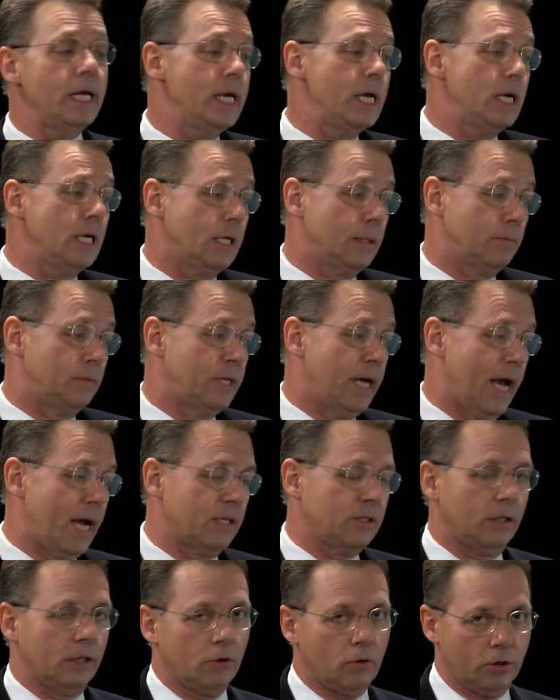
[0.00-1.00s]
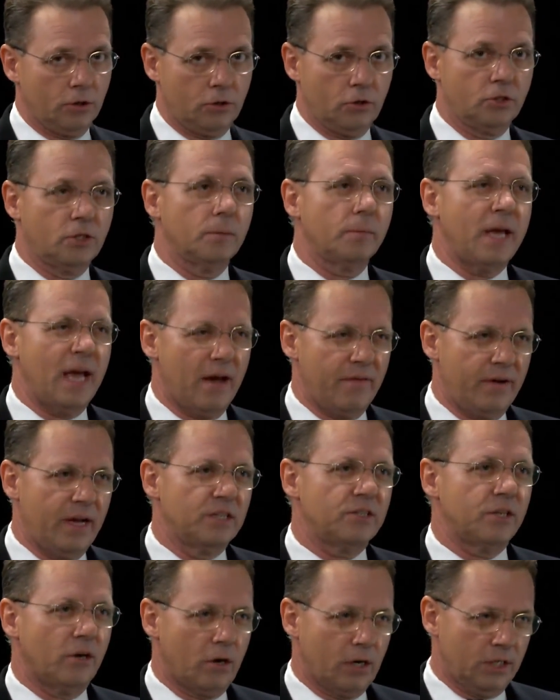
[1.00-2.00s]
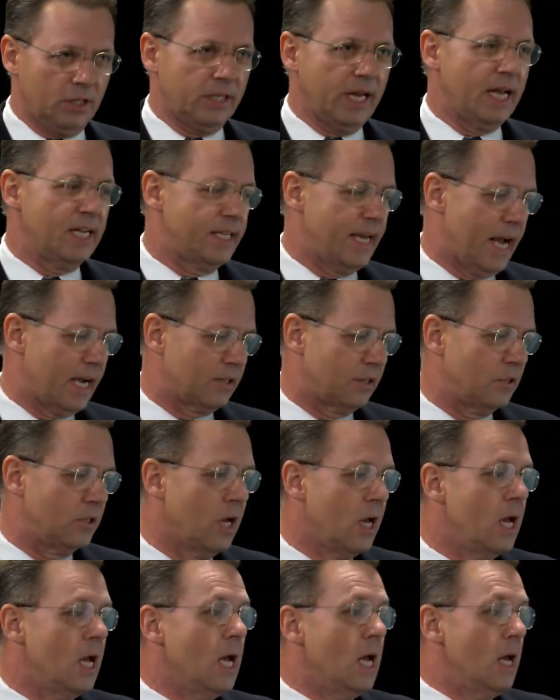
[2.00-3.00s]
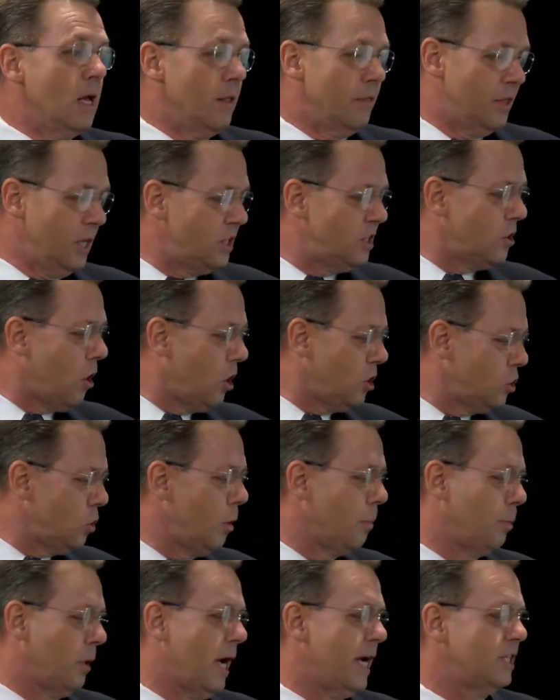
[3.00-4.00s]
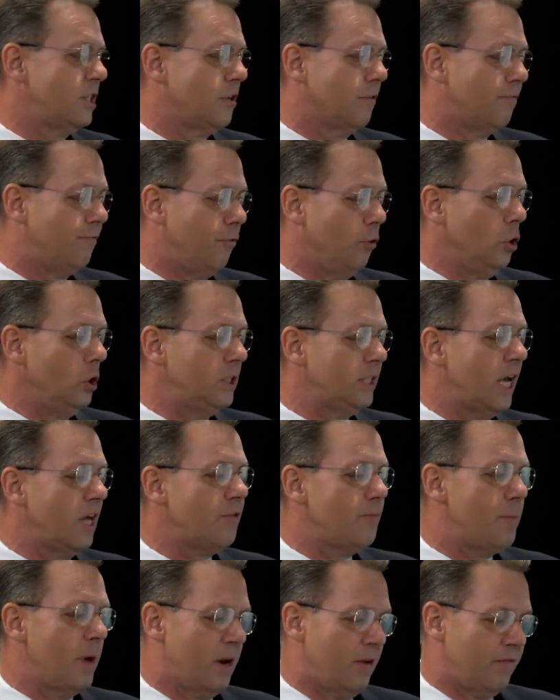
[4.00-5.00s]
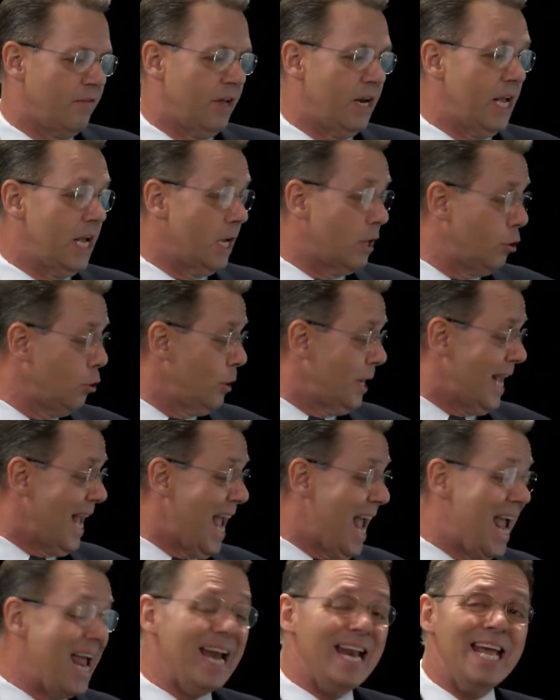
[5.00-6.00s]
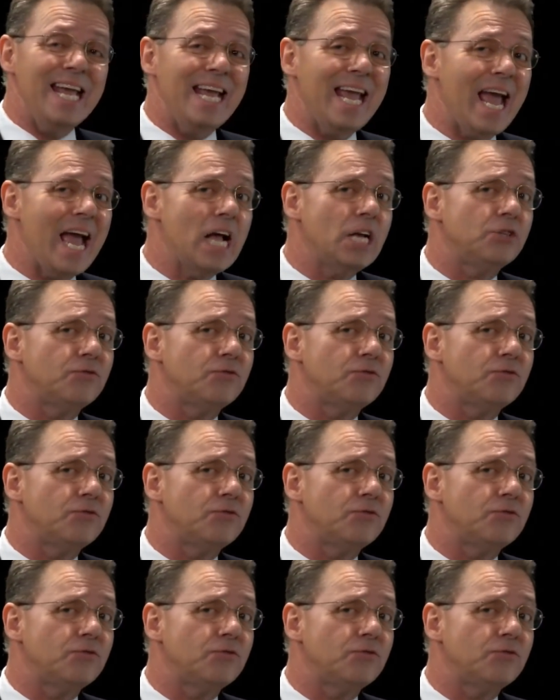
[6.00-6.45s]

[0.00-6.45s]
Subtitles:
income tax, and of course there's some caveats there on estate taxes. This also applies to full death benefit, including any cash